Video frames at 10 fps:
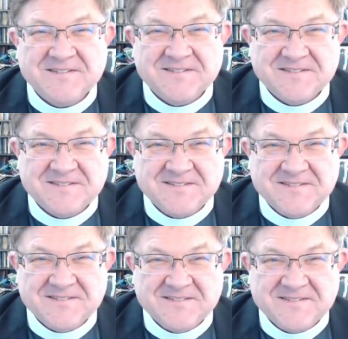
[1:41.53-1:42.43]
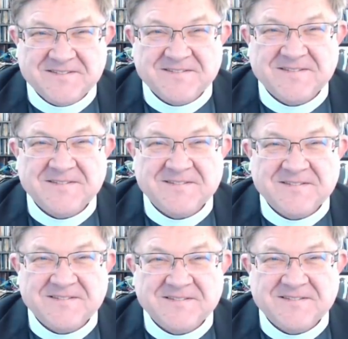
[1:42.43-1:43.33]

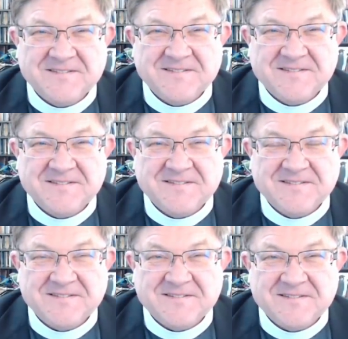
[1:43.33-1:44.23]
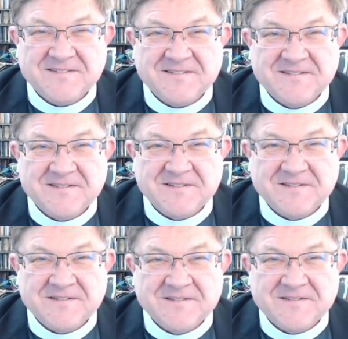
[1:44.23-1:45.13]

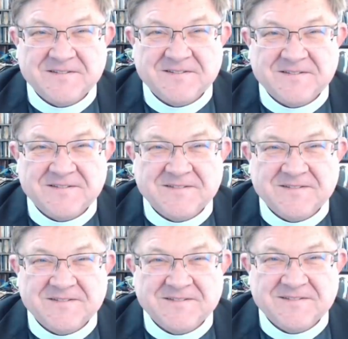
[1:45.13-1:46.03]
(silent)